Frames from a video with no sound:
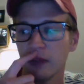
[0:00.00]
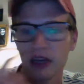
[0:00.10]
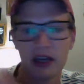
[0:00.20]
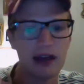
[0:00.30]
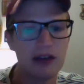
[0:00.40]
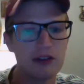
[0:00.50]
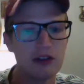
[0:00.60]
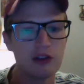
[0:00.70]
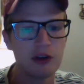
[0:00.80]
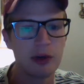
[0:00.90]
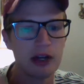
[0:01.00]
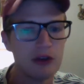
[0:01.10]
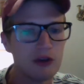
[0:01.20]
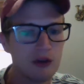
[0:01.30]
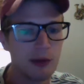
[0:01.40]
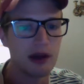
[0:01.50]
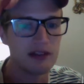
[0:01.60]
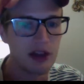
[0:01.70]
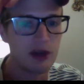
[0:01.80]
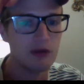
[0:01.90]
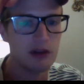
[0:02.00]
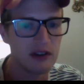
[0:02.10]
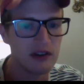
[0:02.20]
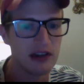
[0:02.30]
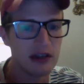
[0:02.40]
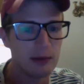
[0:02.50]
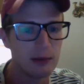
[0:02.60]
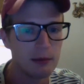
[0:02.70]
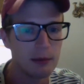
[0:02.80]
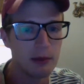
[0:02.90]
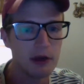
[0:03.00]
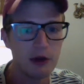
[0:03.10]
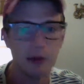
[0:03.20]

And that's usually what I use for myself are the 10 mil